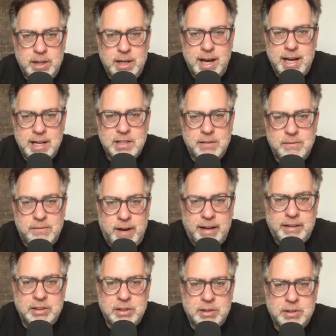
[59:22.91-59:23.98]
as a
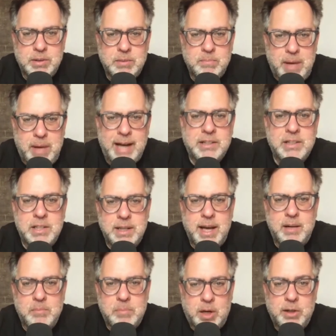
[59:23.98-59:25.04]
vector back to that
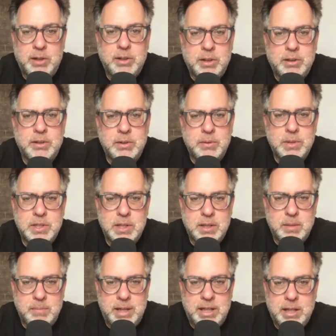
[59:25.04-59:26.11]
partner who is in the
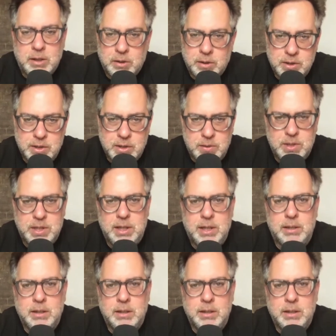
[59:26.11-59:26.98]
meeting or associate,